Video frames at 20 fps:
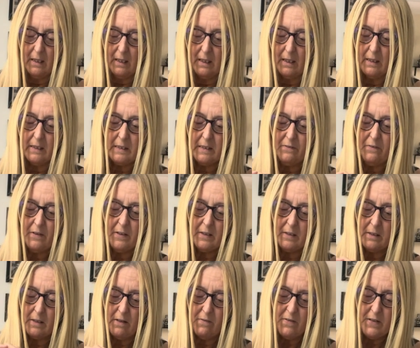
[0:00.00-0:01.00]
Because if
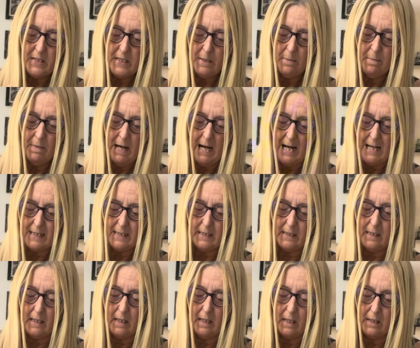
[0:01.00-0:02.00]
it's a mask,
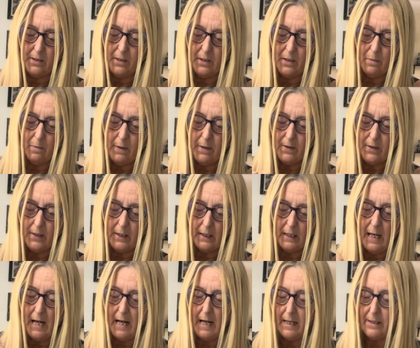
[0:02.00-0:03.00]
I don't know whether it'll
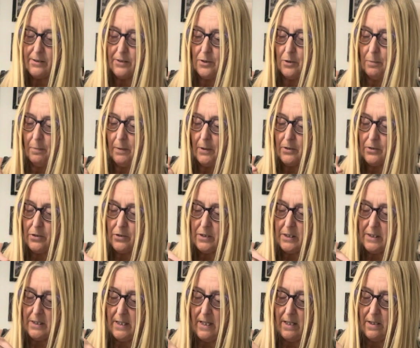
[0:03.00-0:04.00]
harden up or just
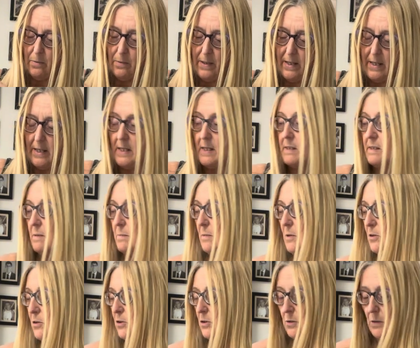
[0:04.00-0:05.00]
stay the way it is, I'm not
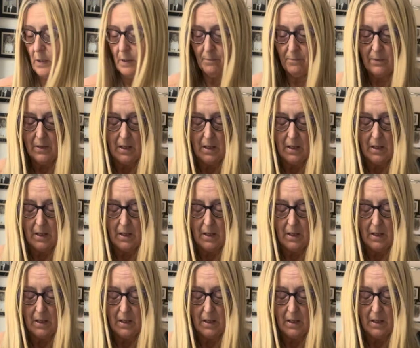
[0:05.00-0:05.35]
sure.